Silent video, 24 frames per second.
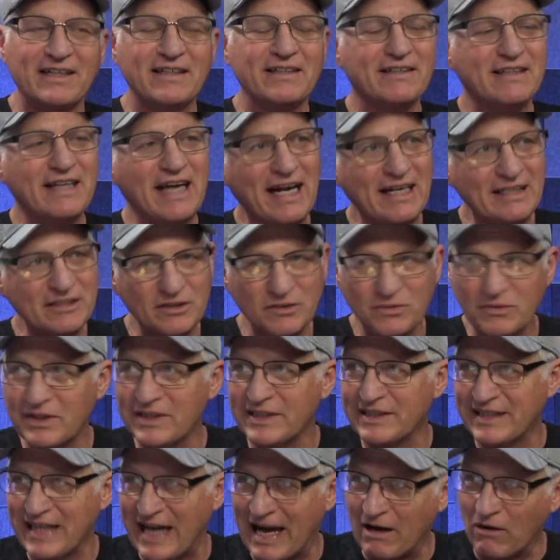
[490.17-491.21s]
That's
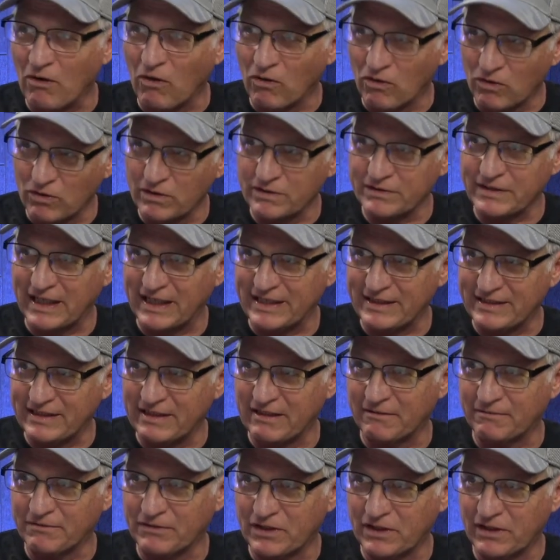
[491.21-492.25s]
what that old idea
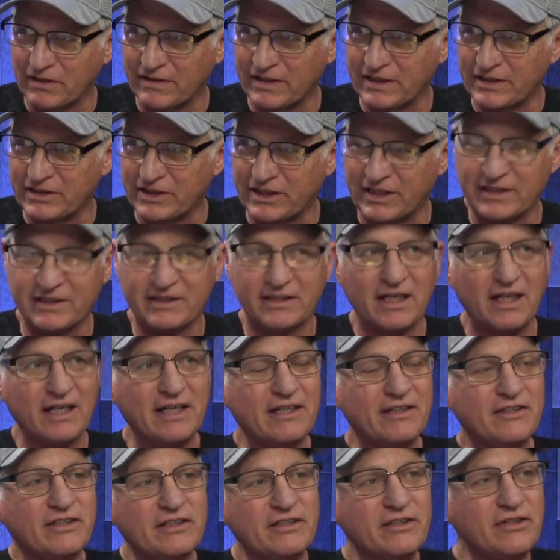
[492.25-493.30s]
of courage yes.
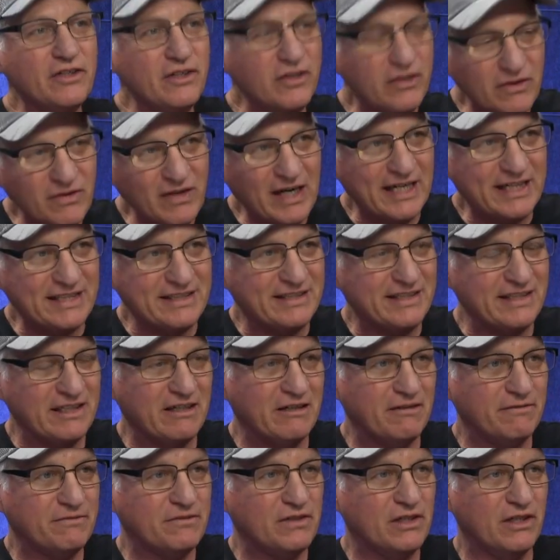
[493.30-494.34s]
is. The new idea
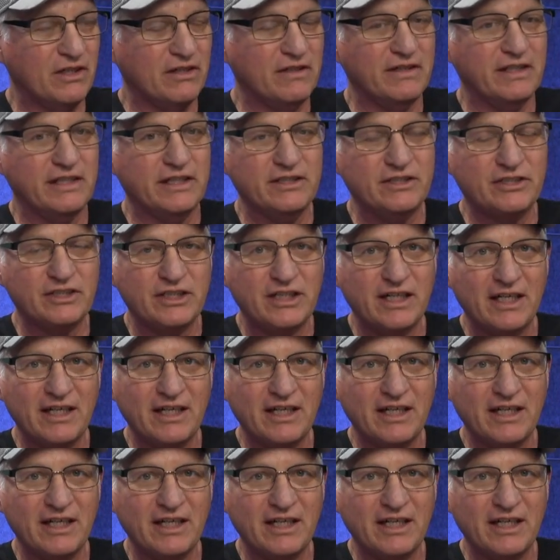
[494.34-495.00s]
of courage